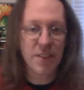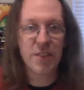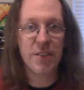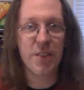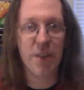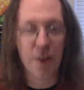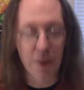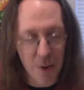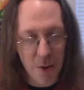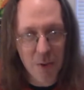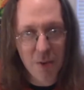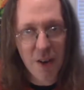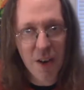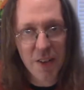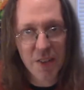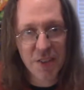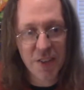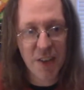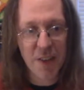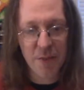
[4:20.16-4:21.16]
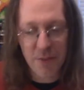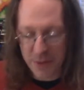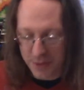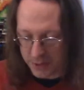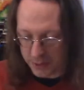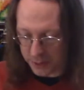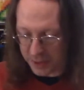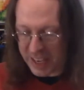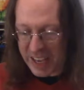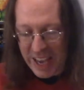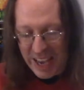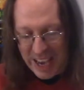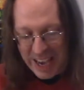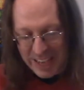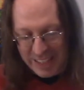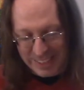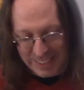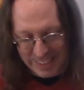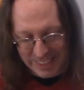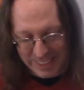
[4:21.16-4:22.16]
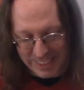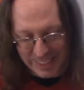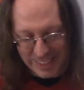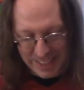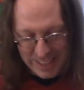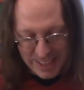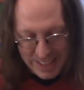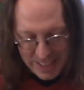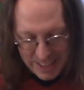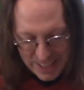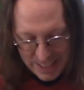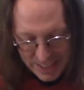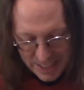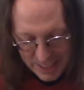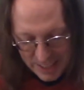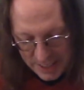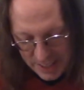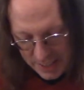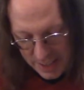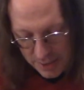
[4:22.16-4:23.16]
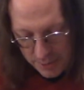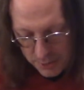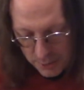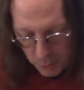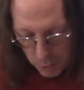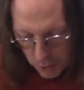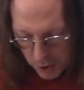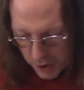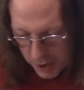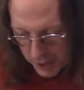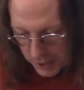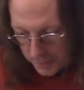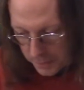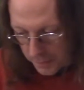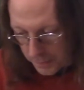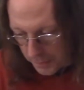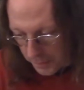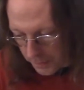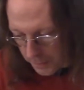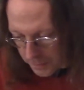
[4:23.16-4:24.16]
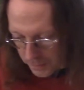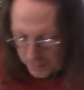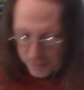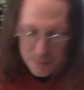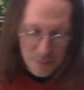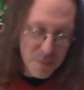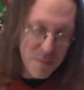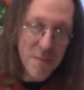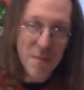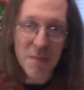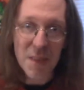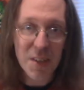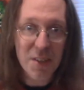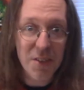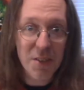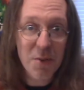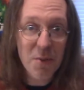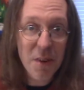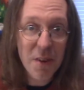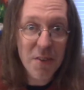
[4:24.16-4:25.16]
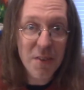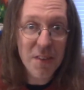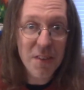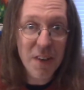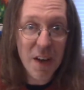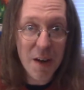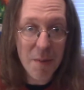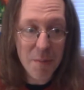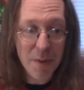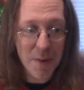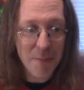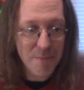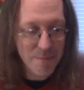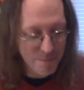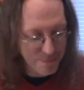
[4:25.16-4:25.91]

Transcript: two runs on three hits. And after one, it's 2 0 Tampa.